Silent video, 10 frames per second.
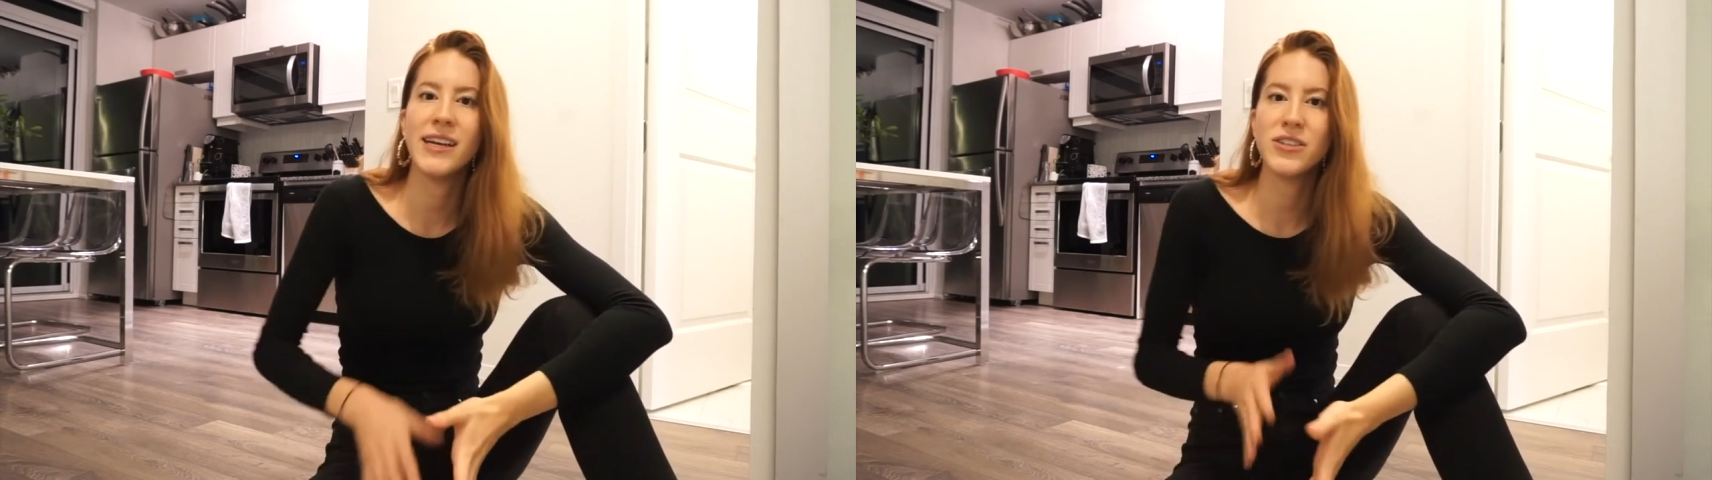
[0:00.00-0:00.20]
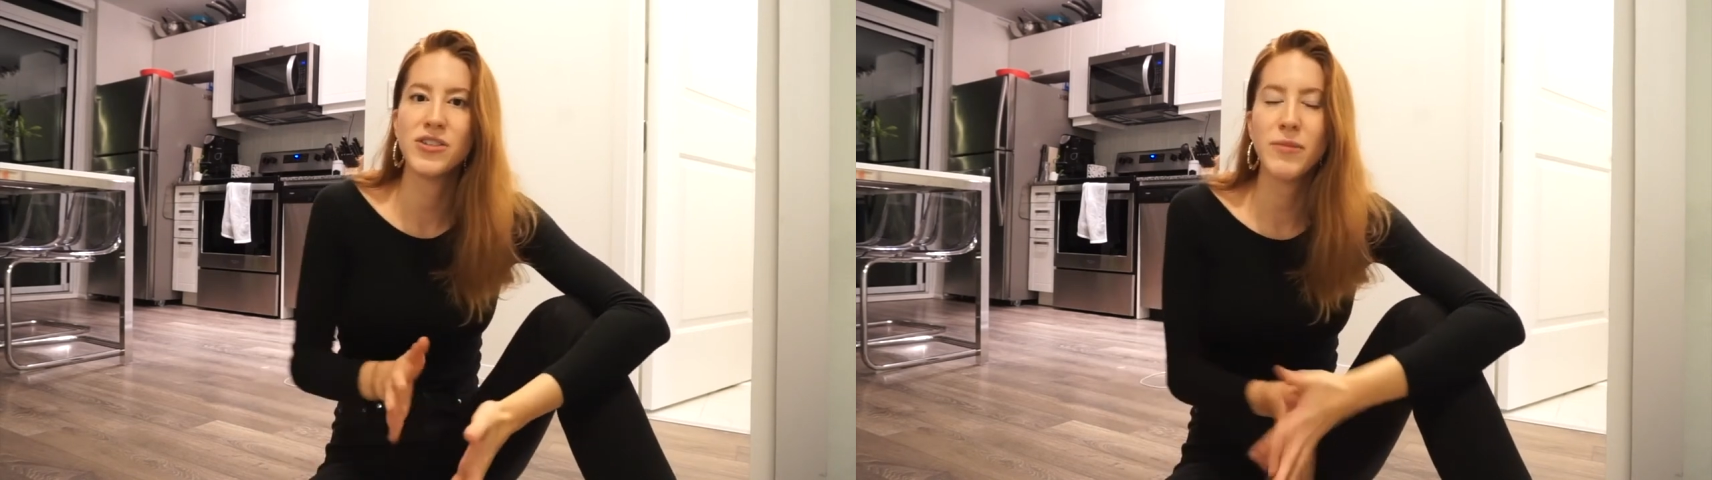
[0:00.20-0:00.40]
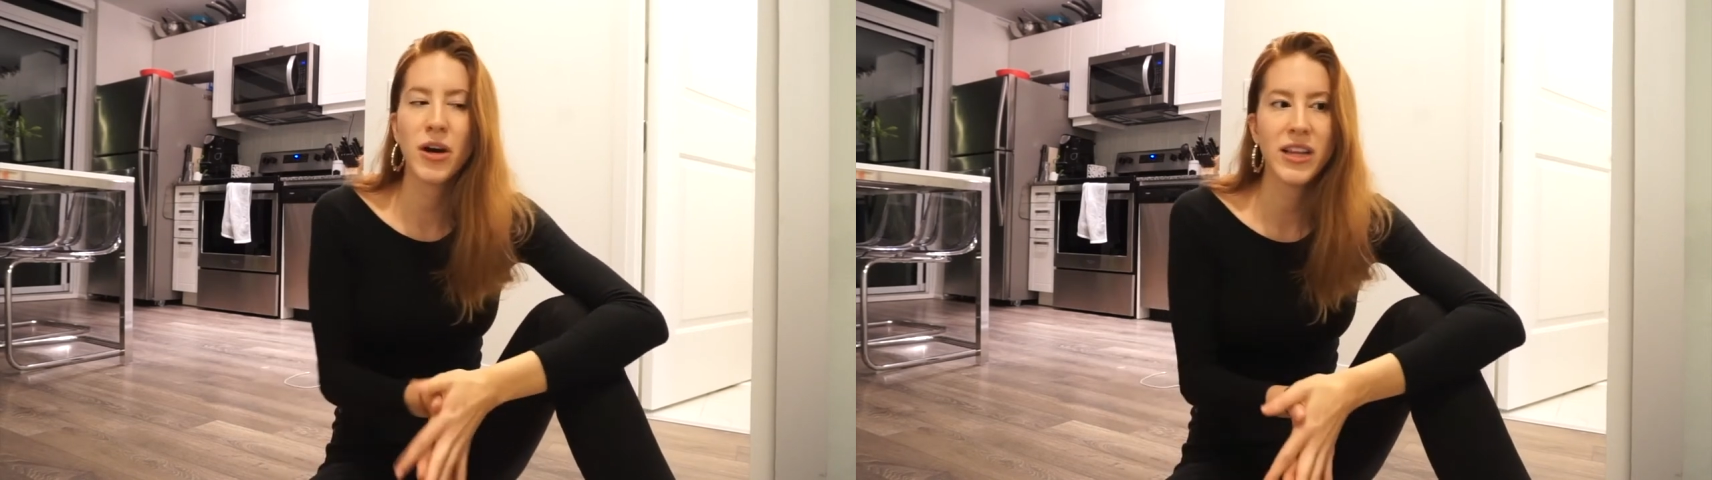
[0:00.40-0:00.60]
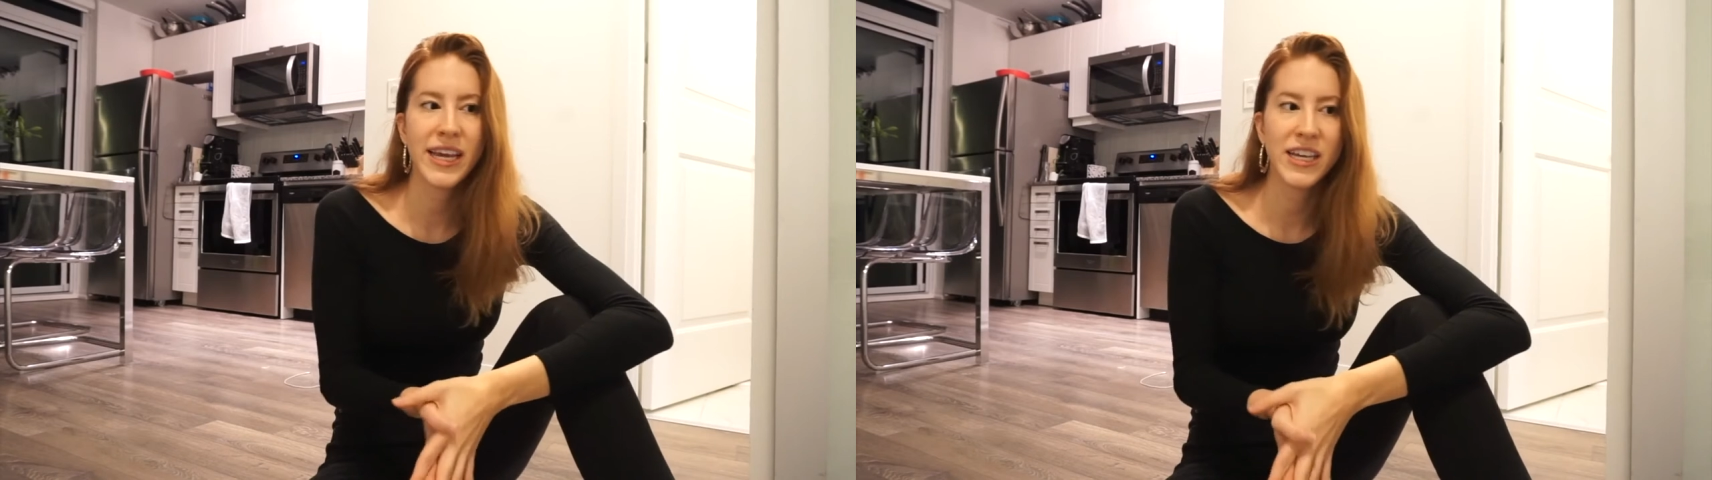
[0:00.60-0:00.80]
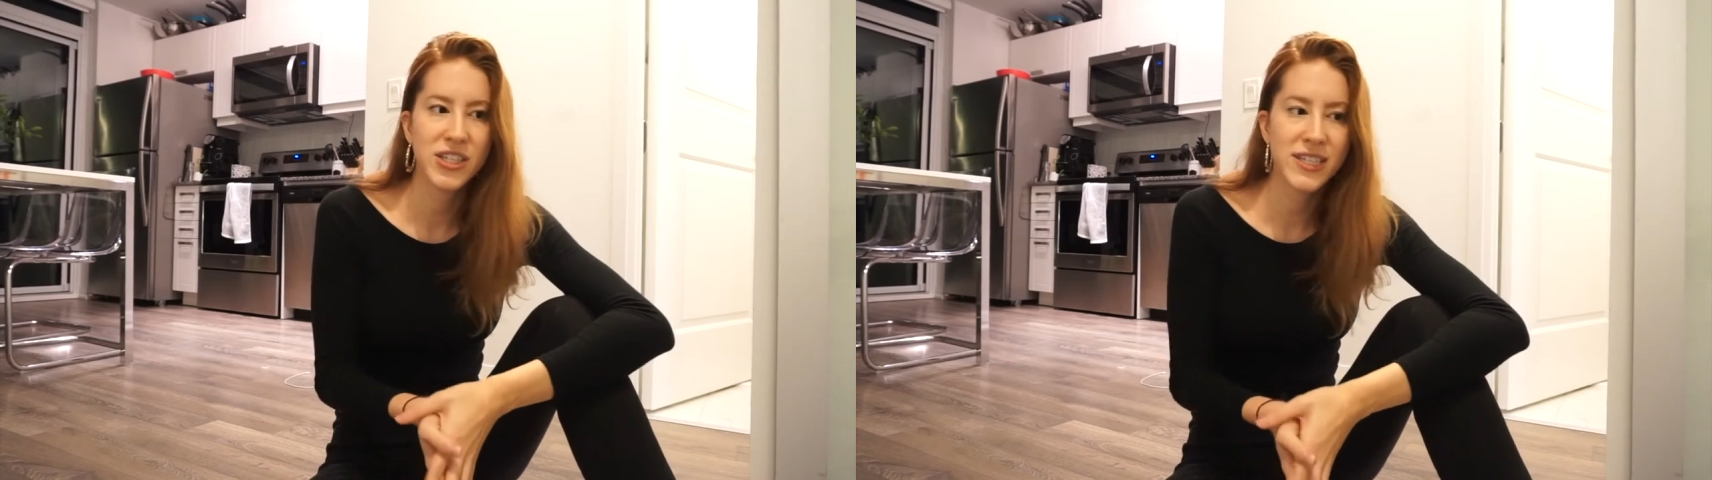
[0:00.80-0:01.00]
into a modeling
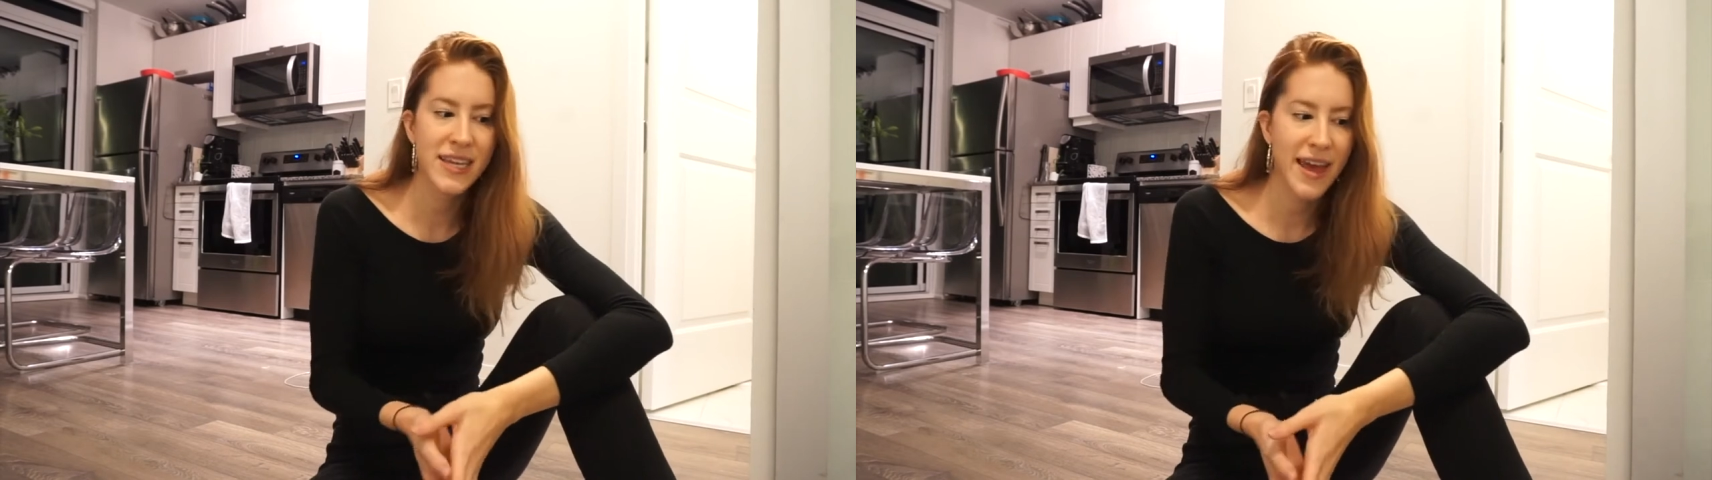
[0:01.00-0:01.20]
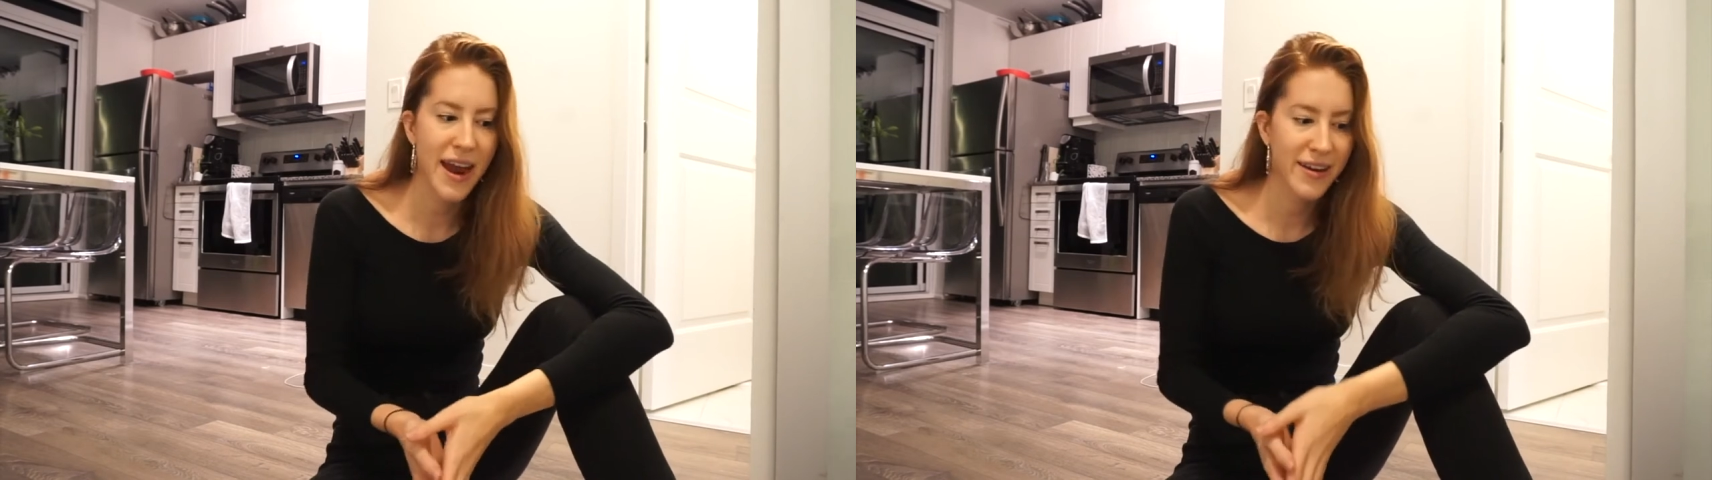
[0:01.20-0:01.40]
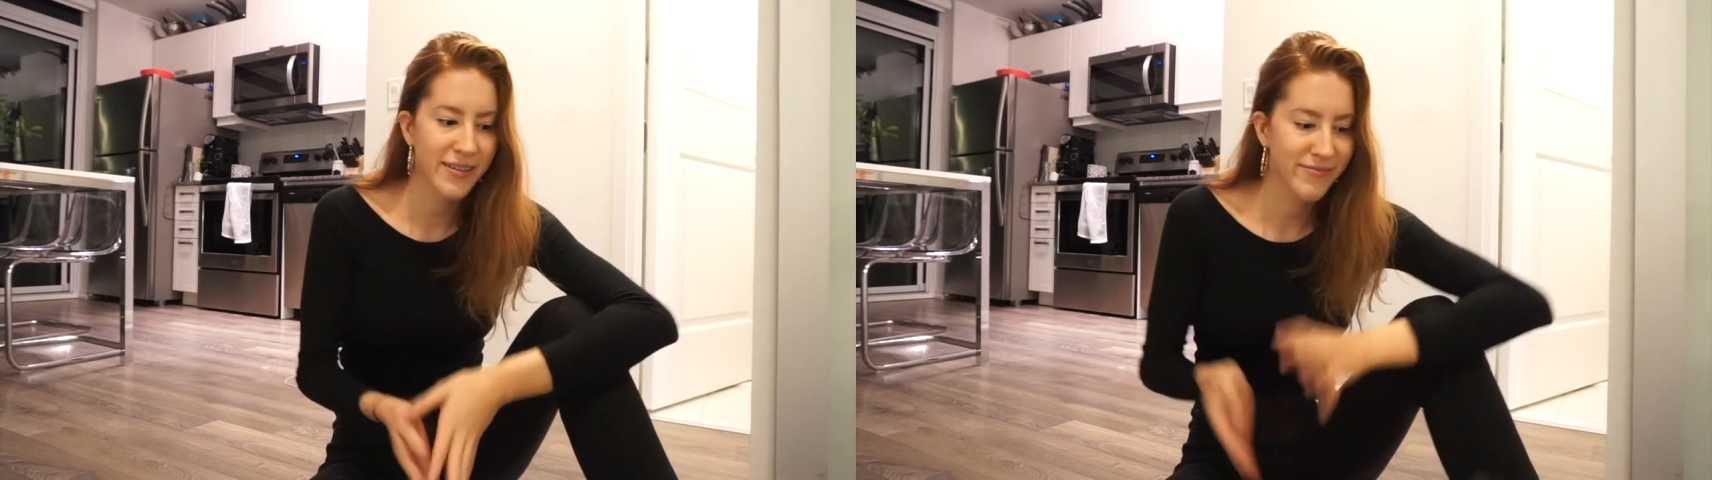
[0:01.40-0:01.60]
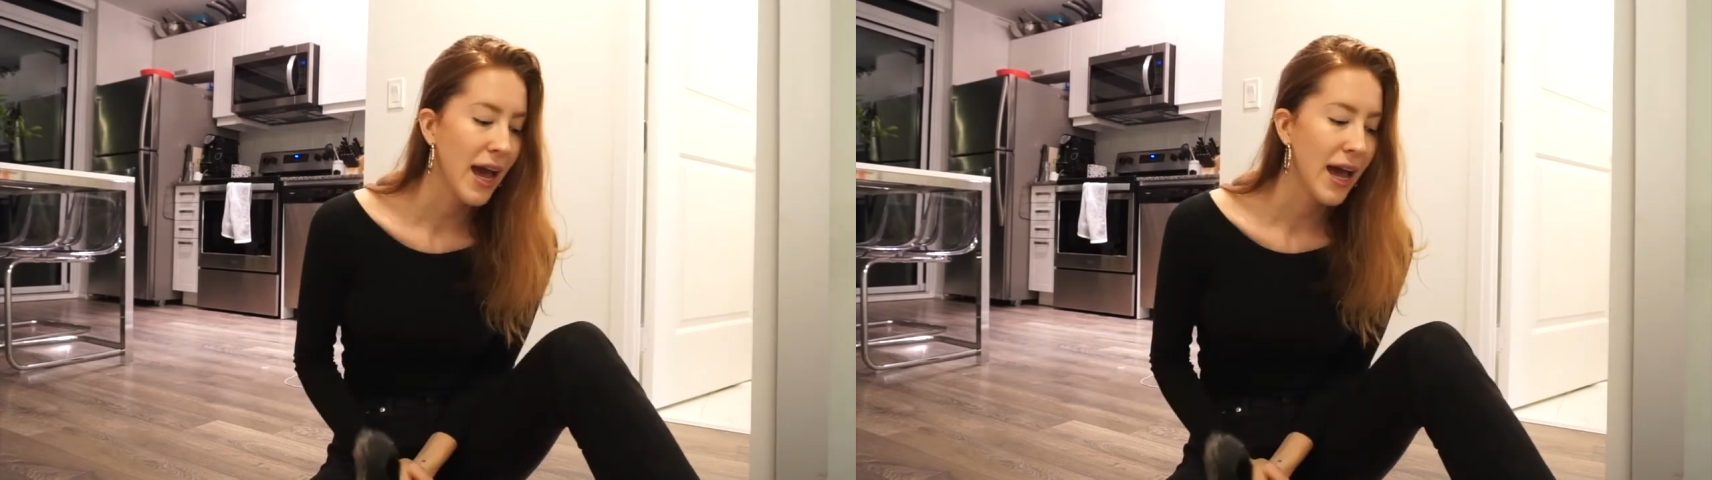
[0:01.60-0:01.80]
agency there.